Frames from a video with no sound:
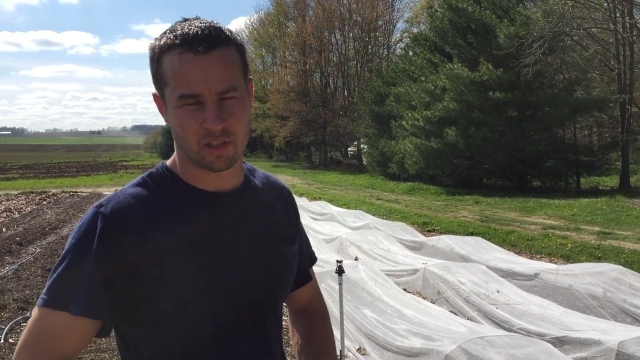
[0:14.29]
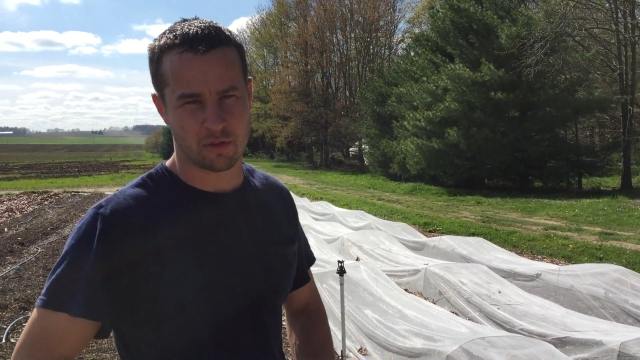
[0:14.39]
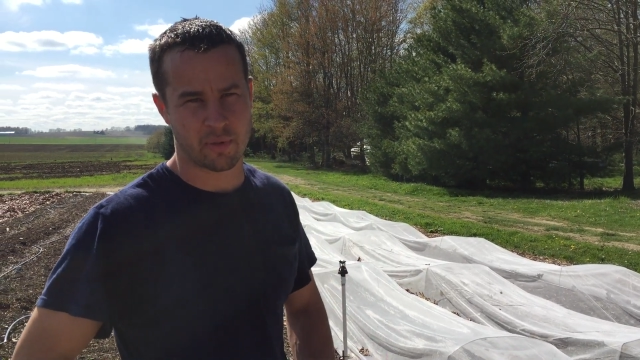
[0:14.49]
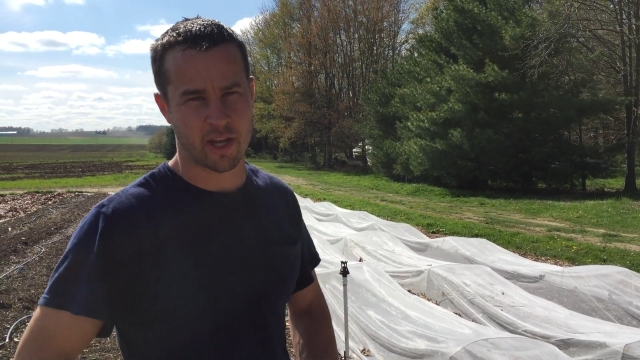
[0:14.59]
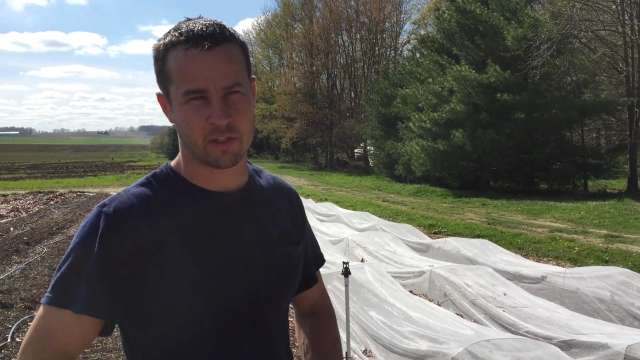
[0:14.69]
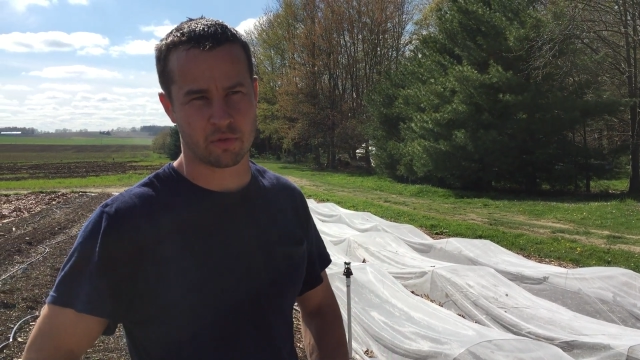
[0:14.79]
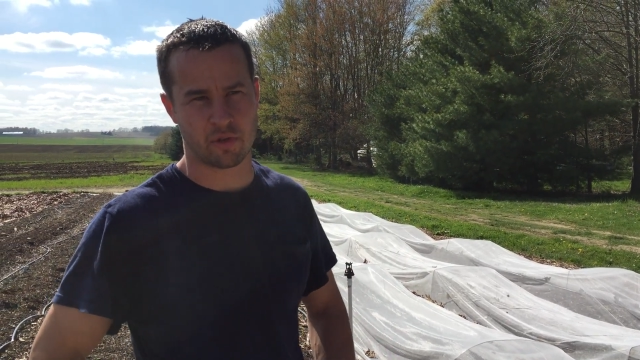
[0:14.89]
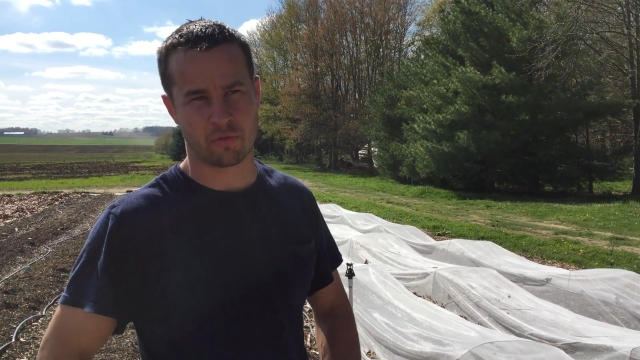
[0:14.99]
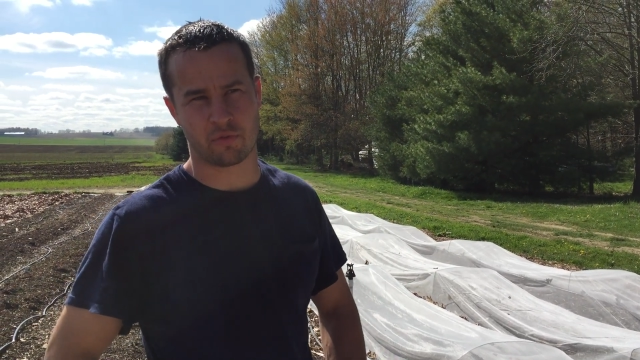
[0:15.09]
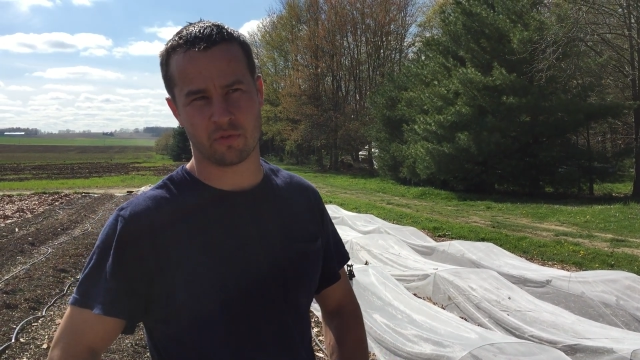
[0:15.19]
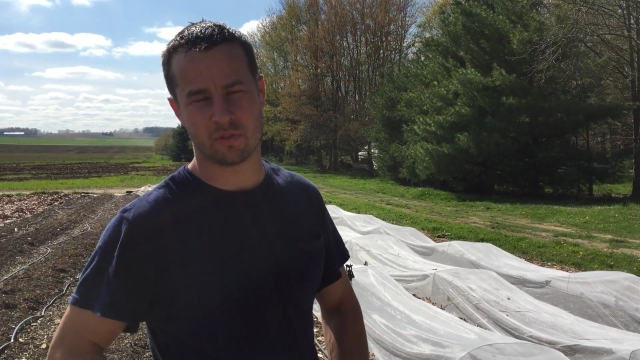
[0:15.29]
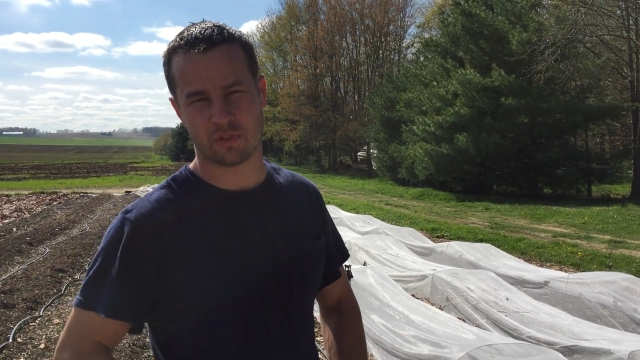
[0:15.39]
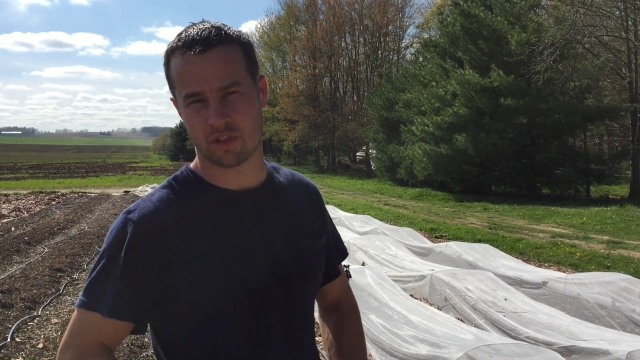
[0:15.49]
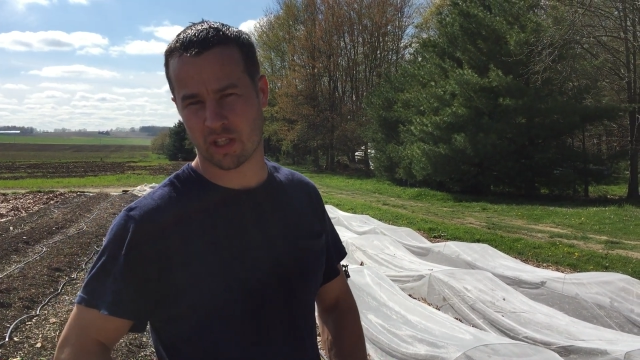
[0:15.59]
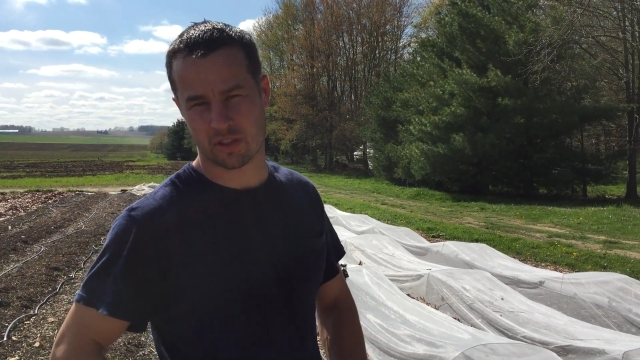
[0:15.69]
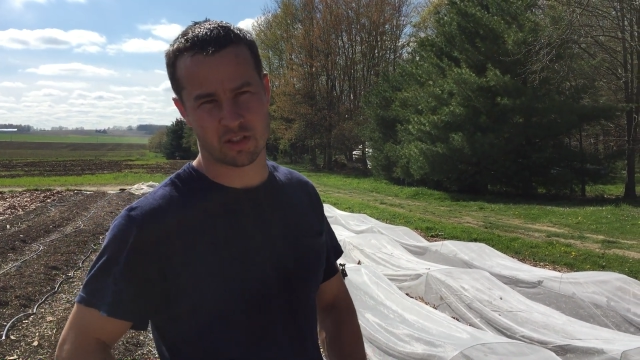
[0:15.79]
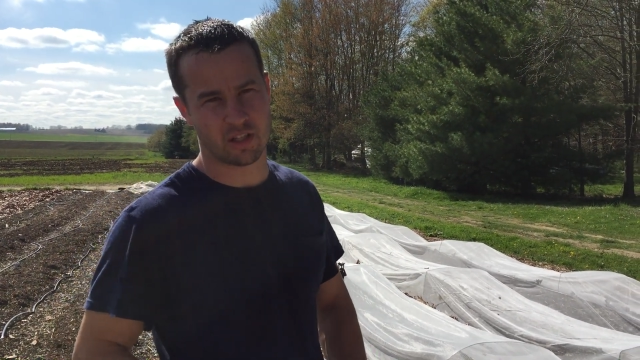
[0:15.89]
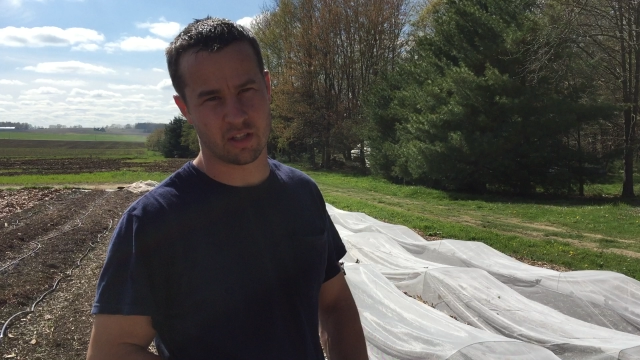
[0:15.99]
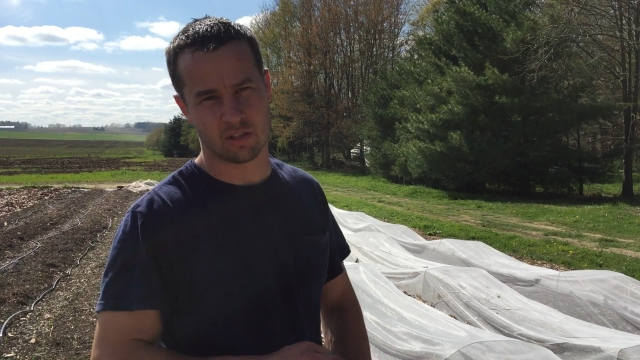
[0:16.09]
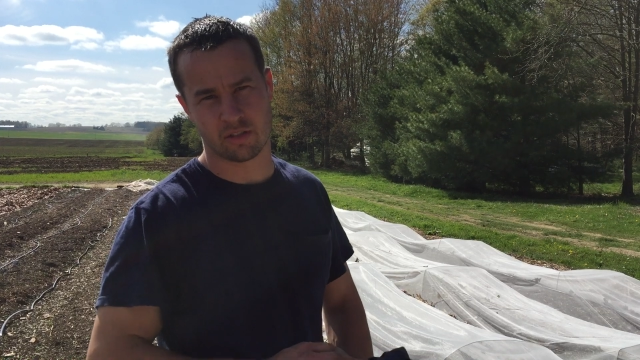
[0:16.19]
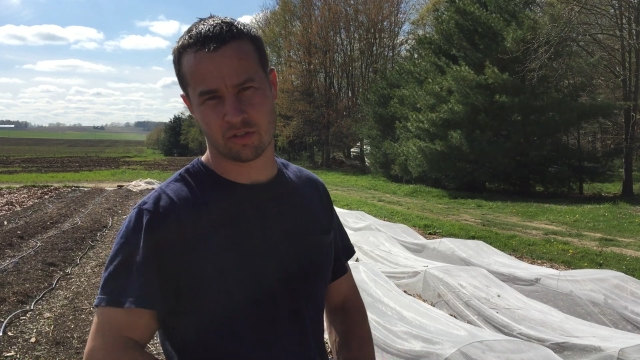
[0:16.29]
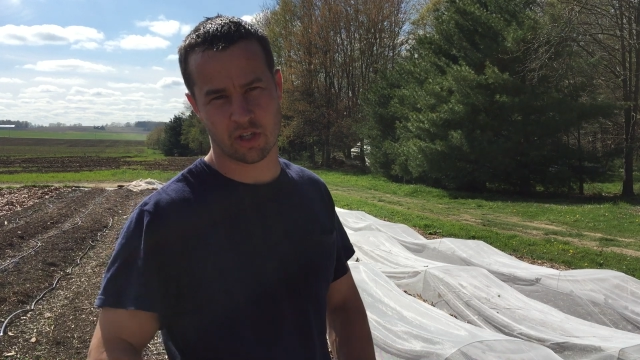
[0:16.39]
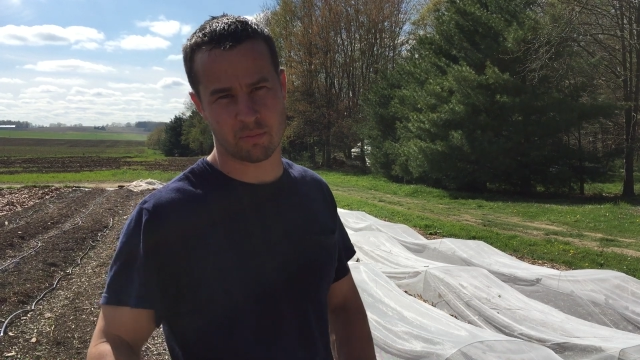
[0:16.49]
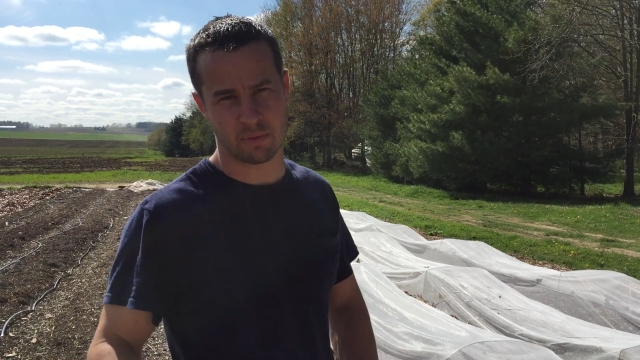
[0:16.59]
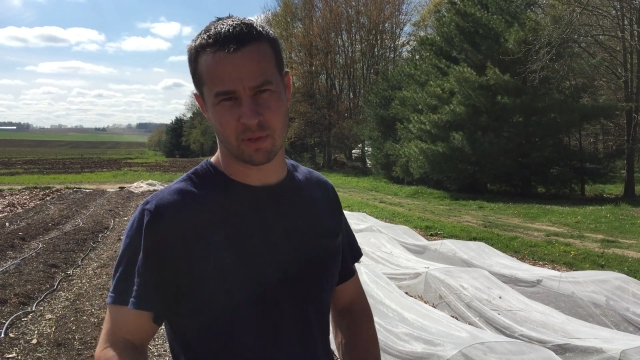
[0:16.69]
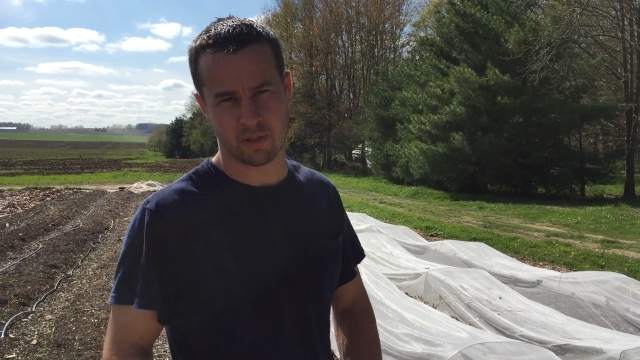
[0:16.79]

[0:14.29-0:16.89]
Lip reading: In the past, we've just done drip,